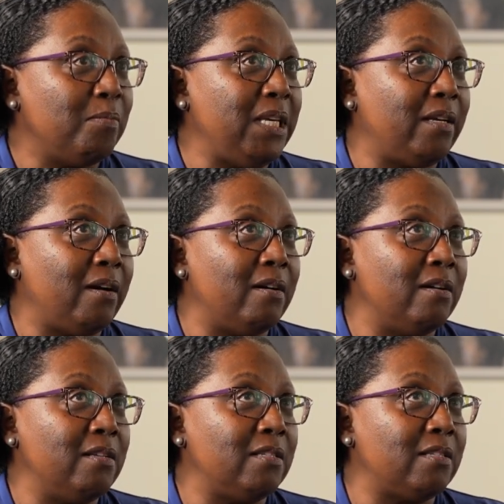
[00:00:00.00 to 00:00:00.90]

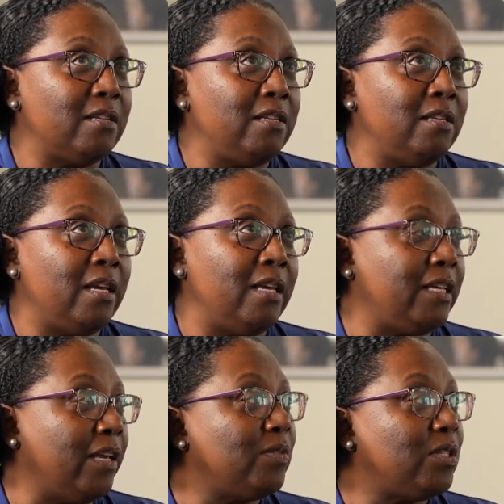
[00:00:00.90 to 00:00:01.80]
because it
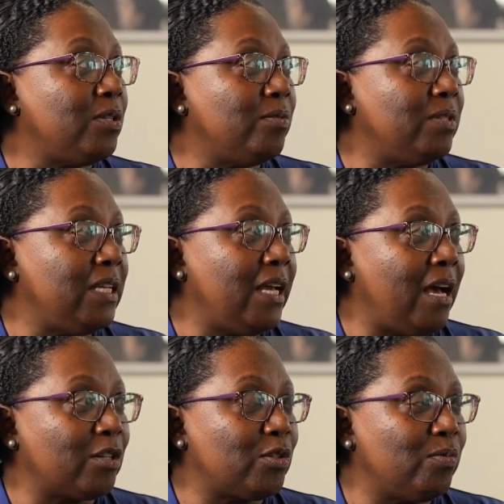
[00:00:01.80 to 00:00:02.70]
gives you the
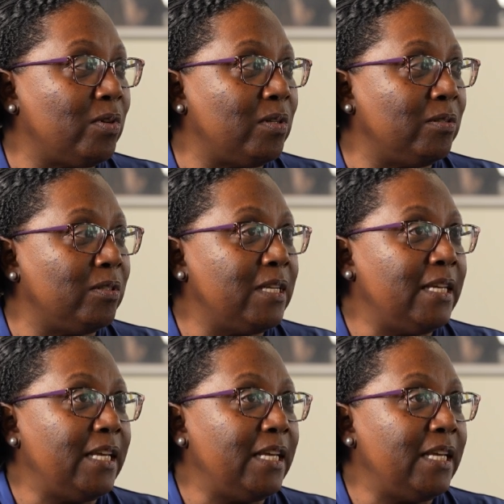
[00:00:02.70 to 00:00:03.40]
actual